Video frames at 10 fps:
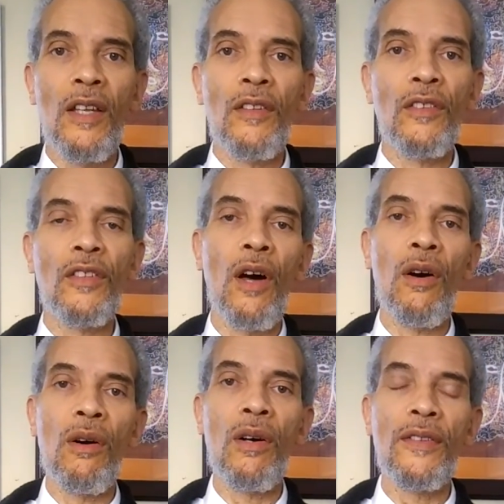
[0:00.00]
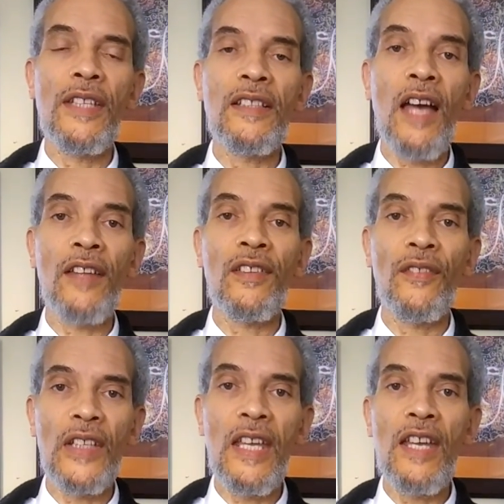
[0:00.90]
So
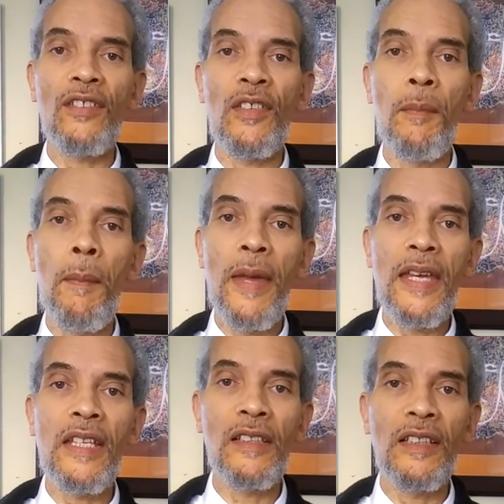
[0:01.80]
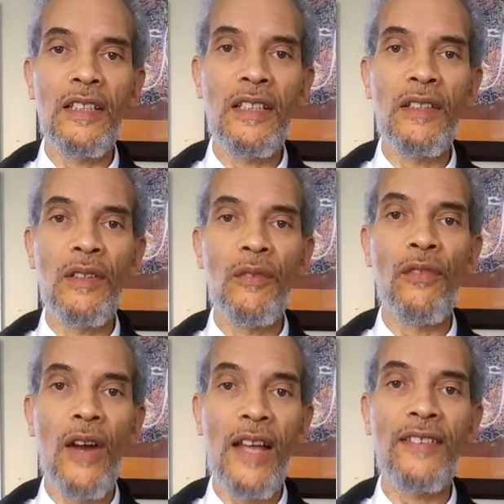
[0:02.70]
detoxification mainly
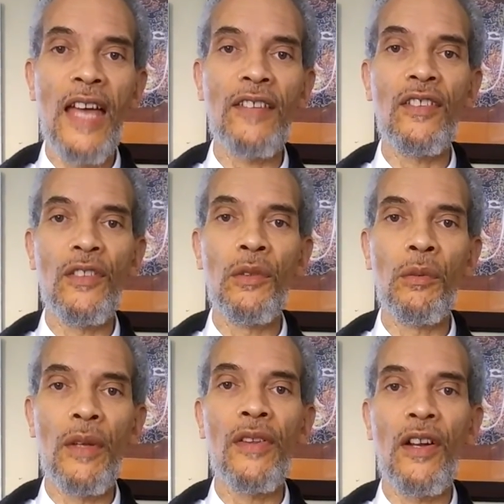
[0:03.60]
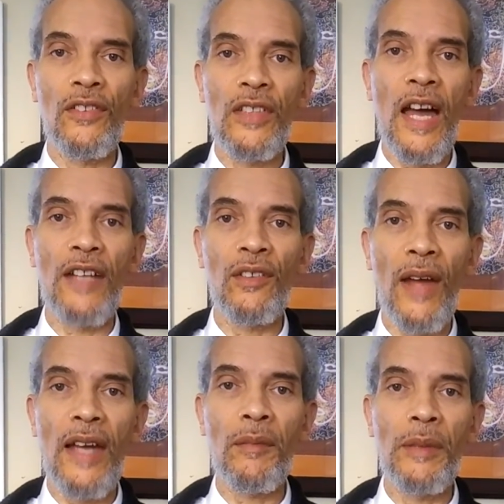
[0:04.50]
for us has to do with our GI
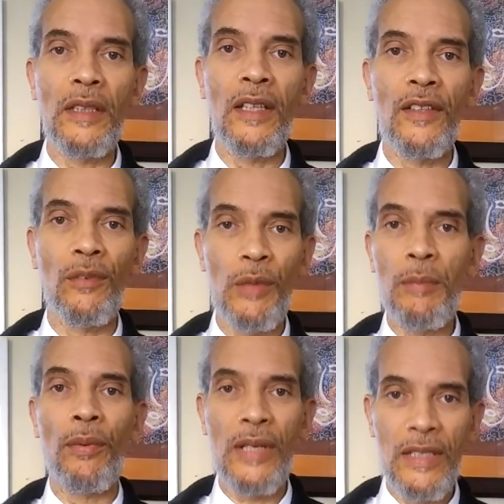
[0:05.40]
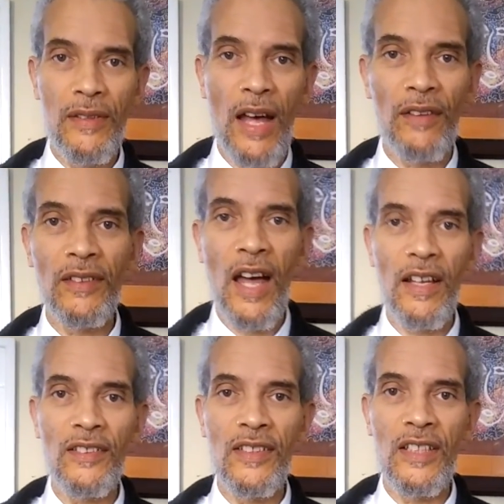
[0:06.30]
tract because we breathe out
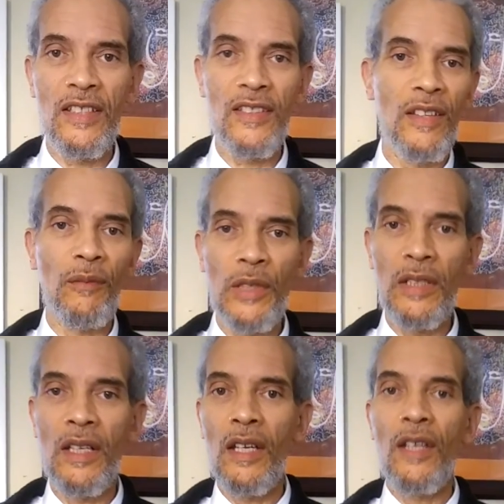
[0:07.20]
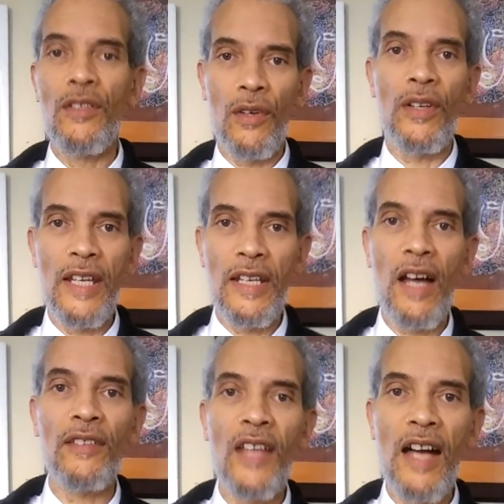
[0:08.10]
toxins and we urinate
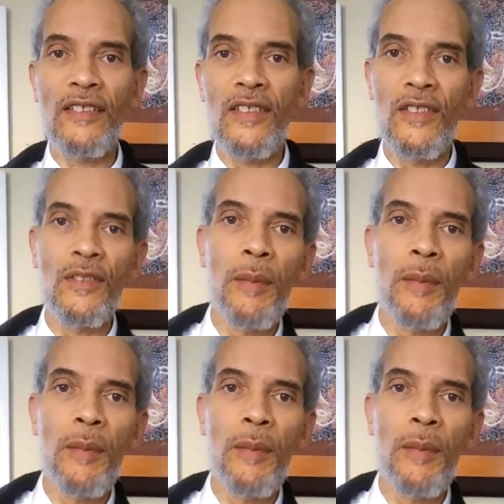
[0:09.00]
out toxins.